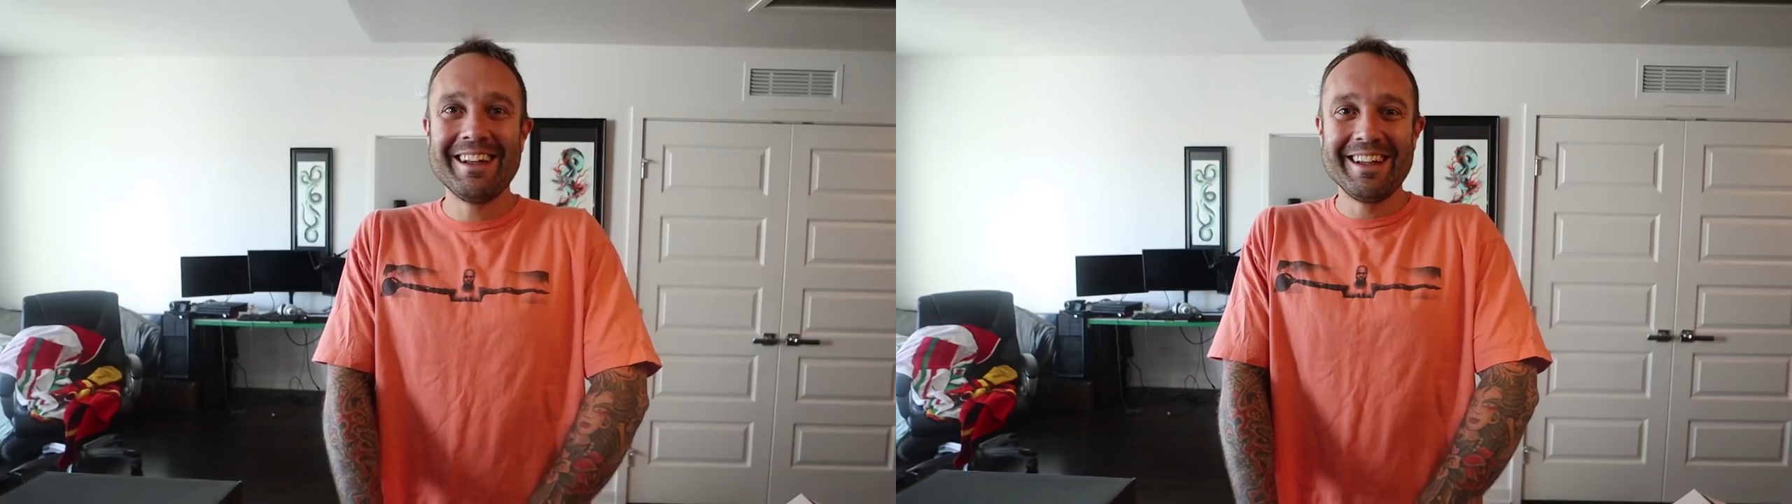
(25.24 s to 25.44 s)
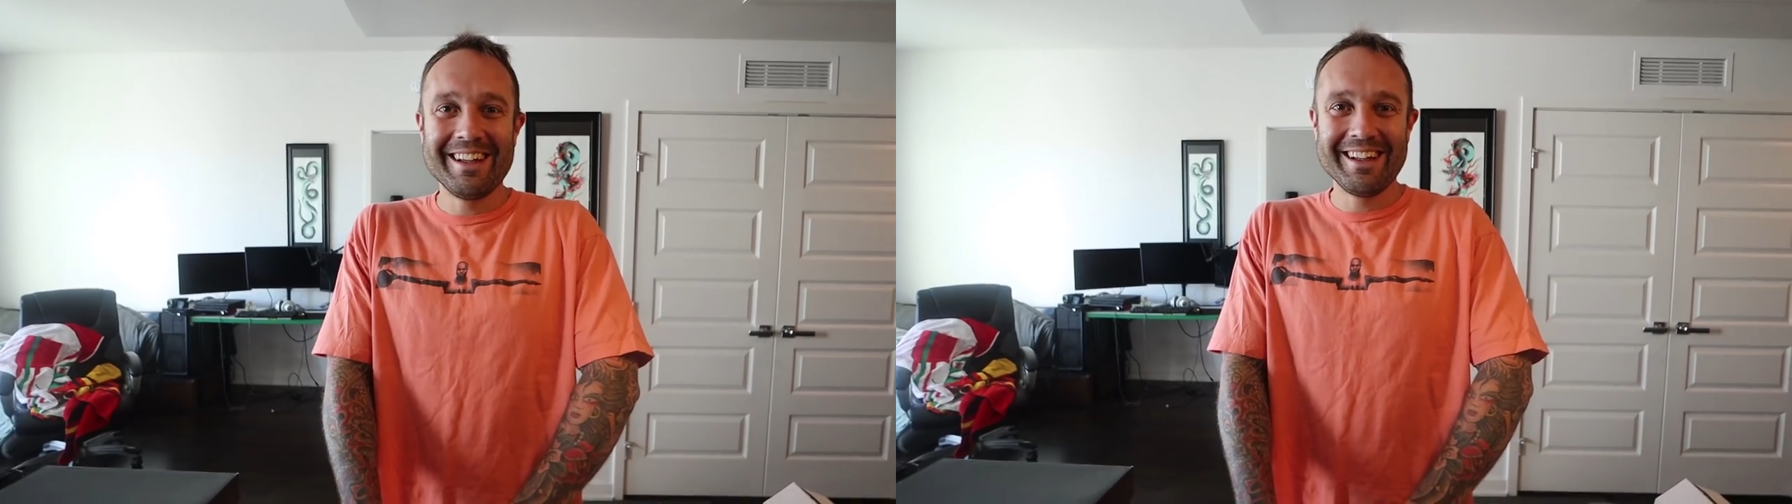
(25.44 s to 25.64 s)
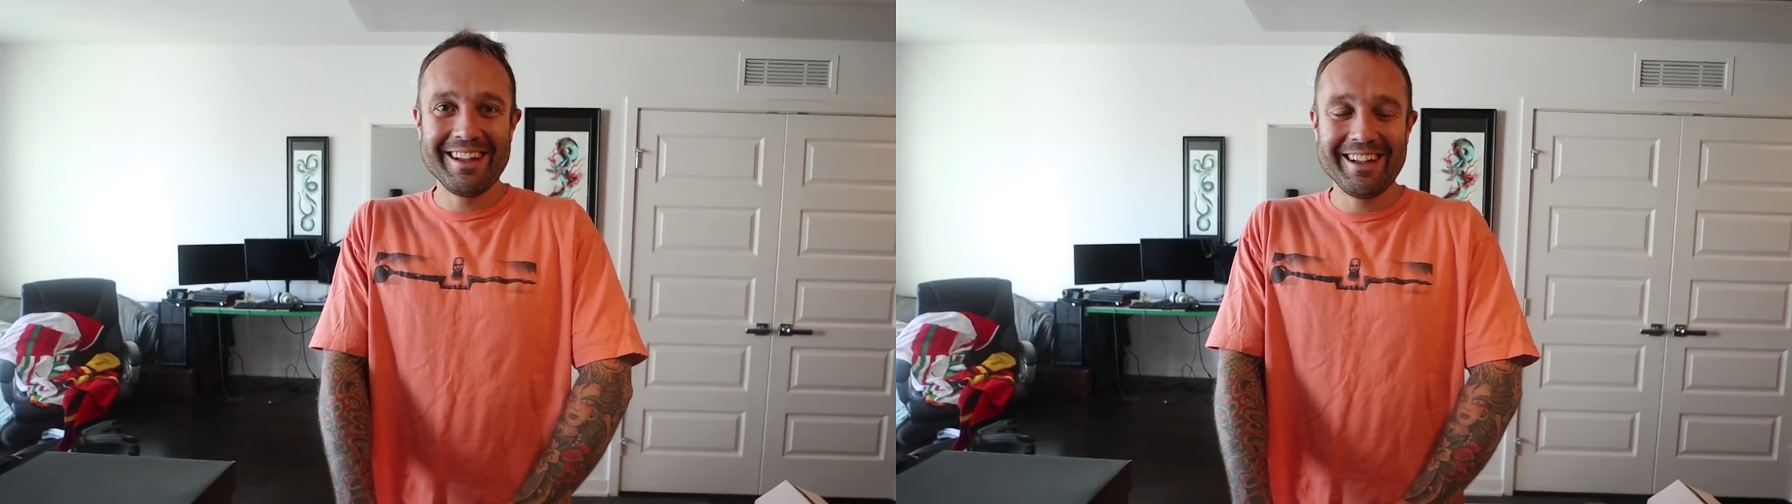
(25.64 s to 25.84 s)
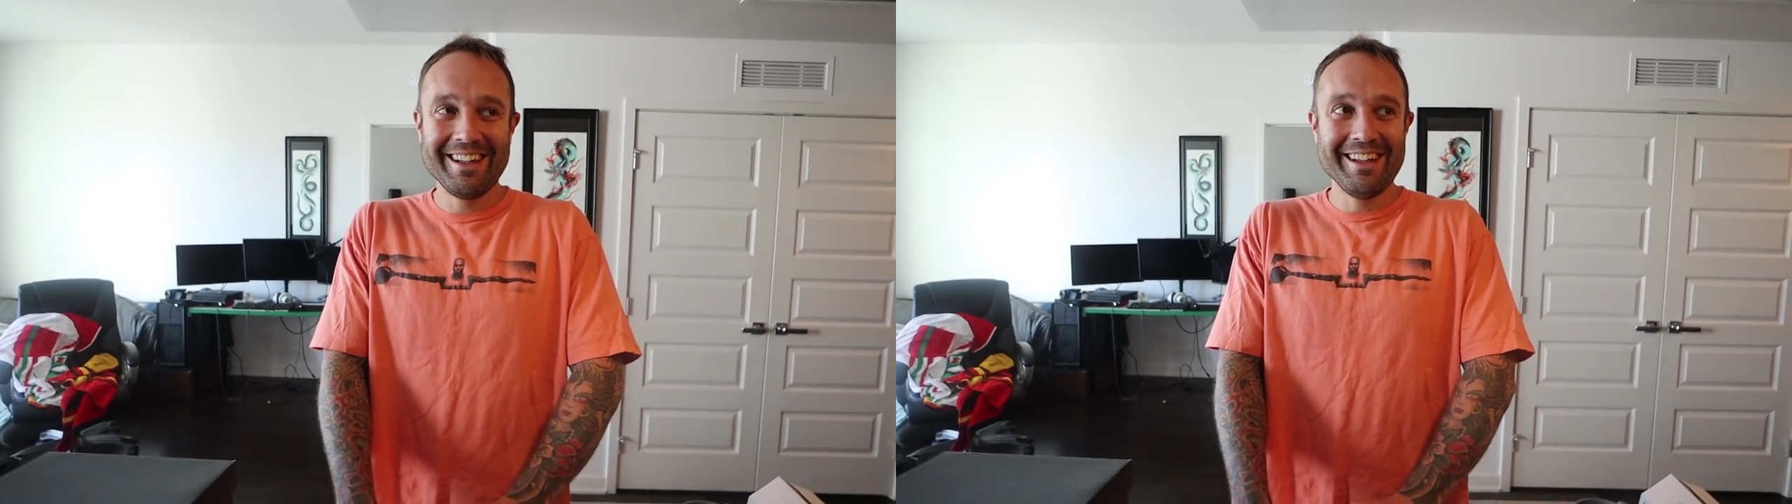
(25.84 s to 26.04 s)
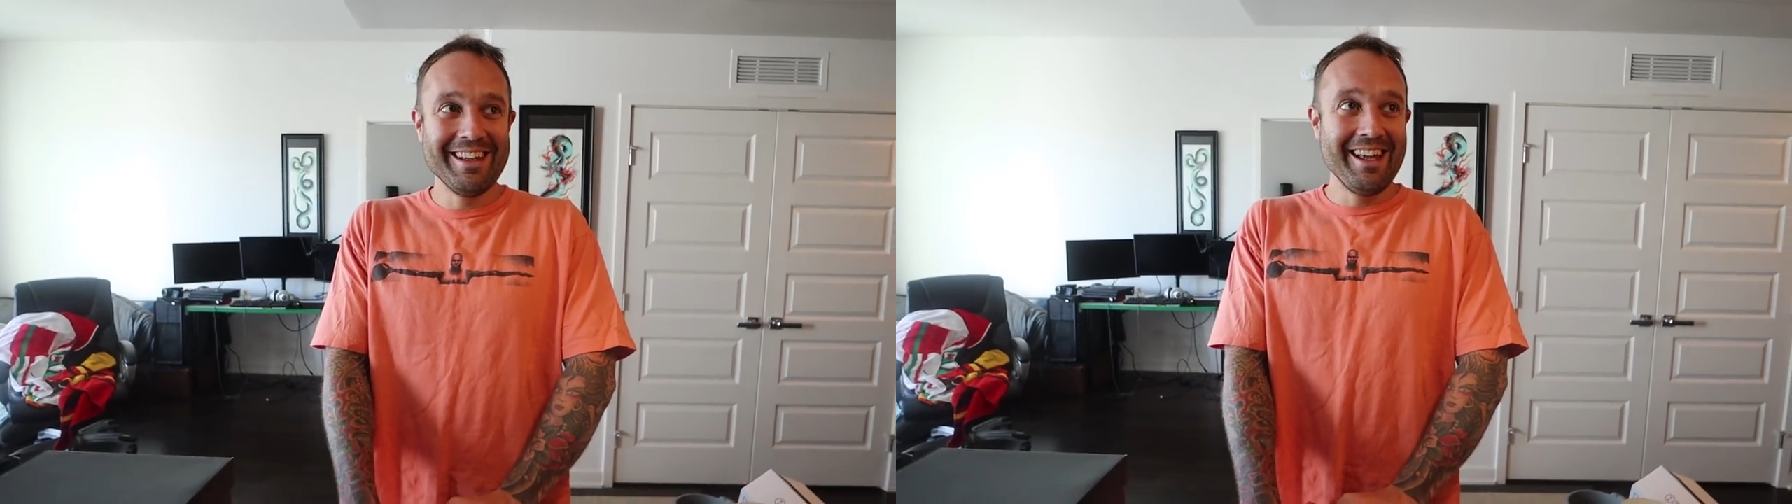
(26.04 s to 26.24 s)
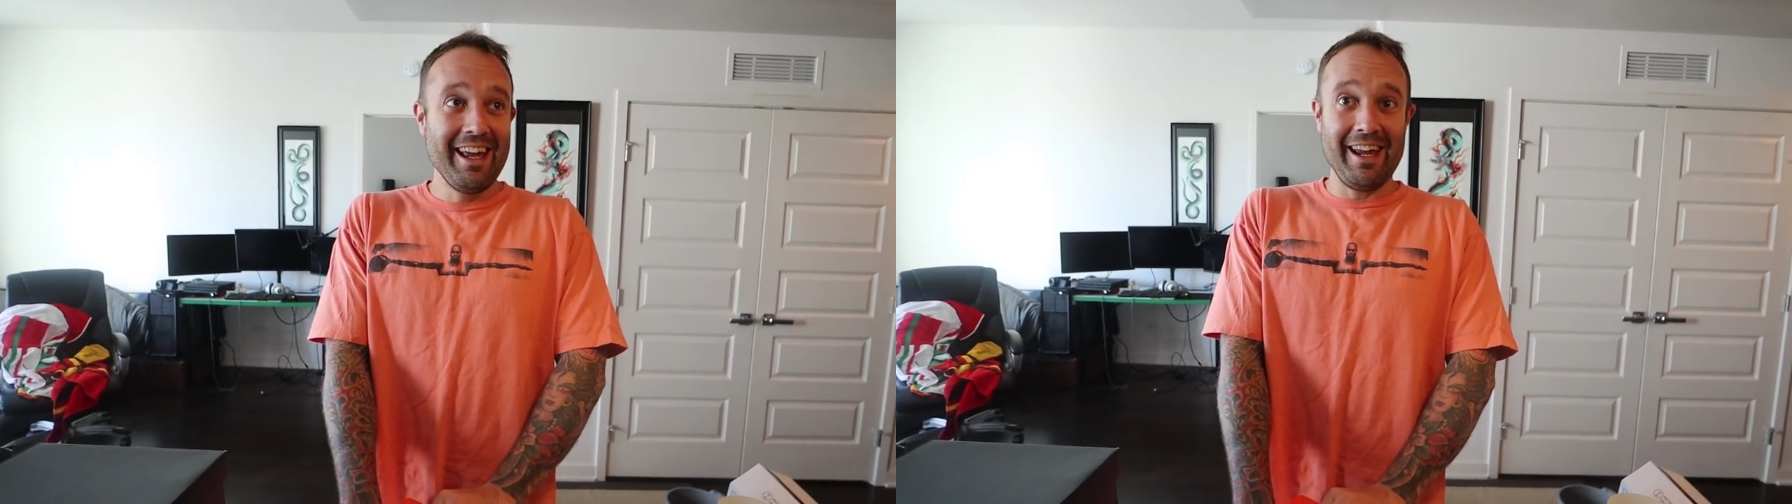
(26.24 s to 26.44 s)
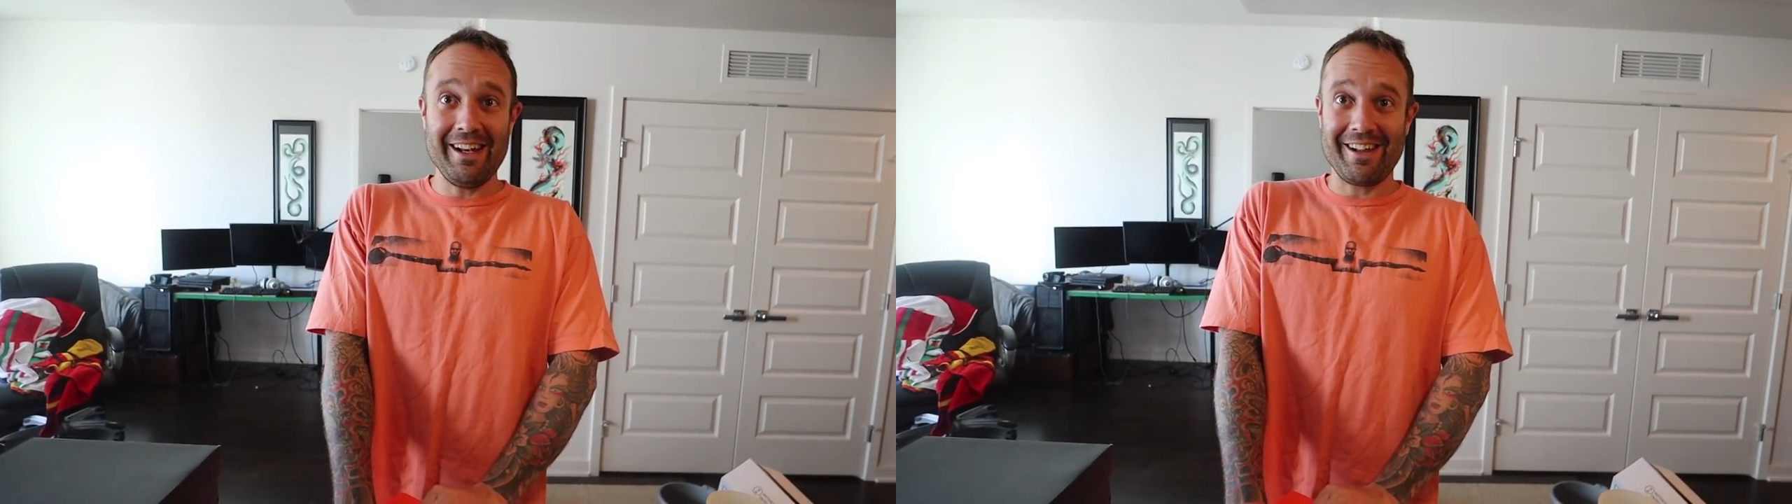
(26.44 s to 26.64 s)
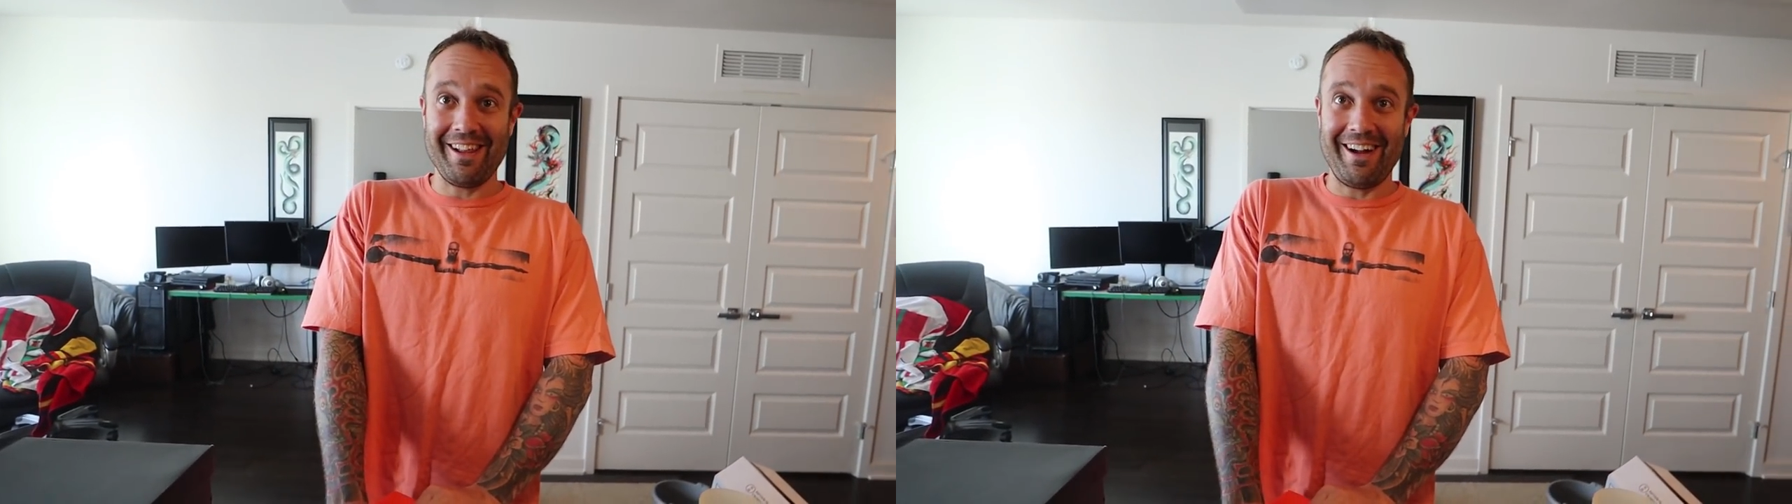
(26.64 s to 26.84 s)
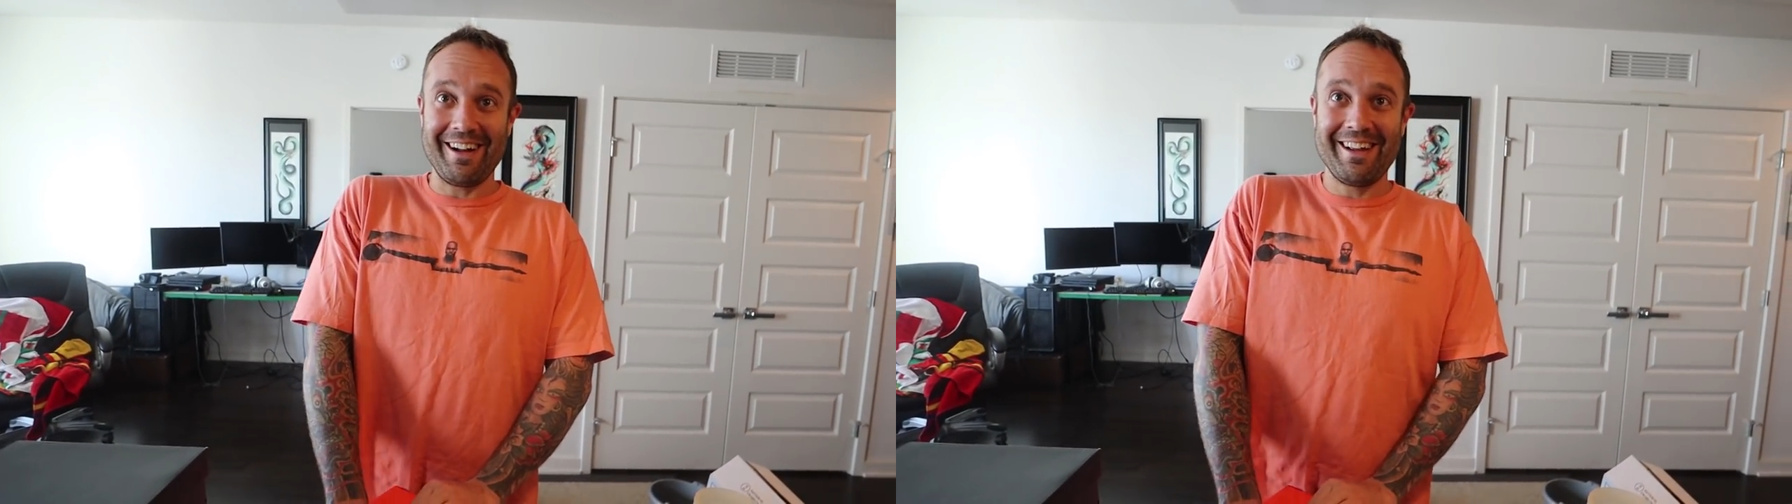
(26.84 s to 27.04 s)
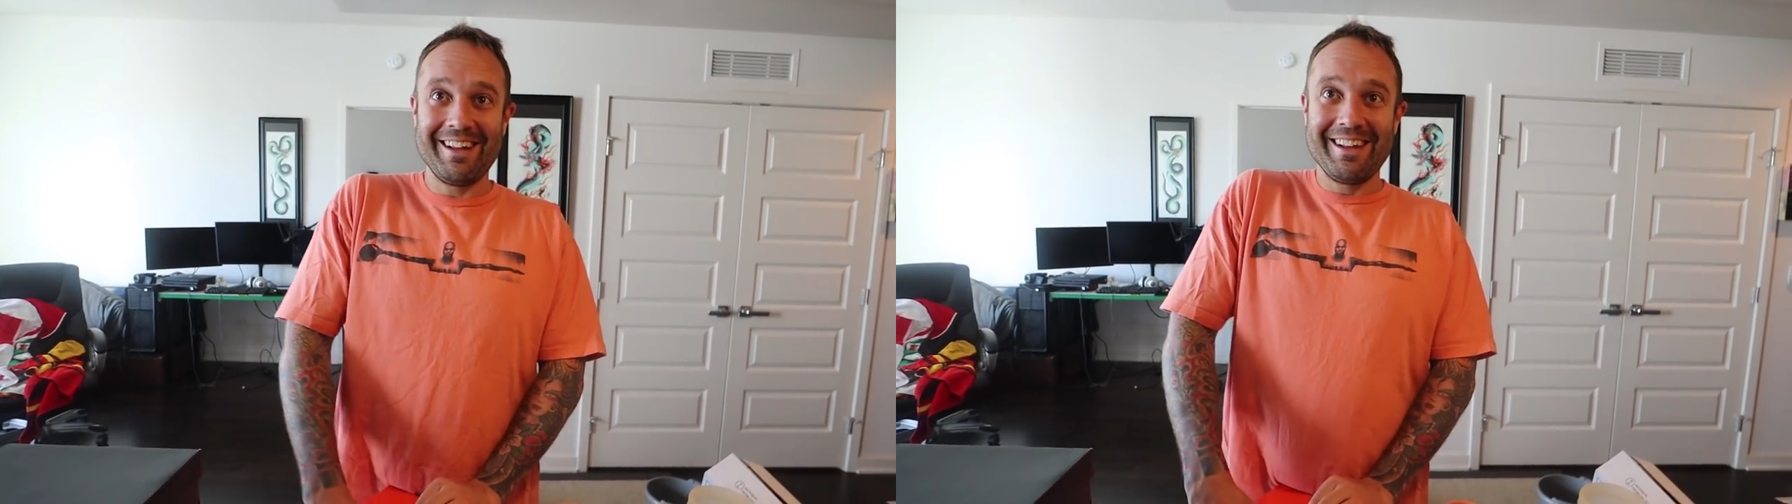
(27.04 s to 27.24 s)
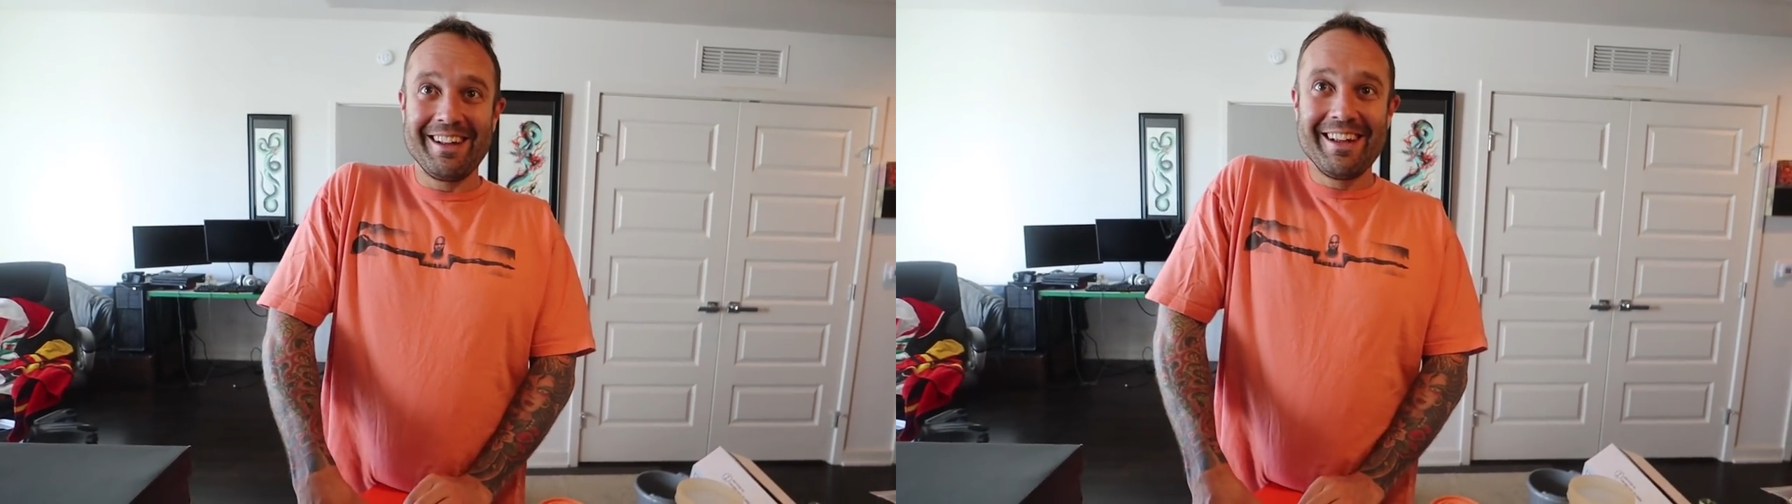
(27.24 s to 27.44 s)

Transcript: time is it? Eight o'clock. Hmm.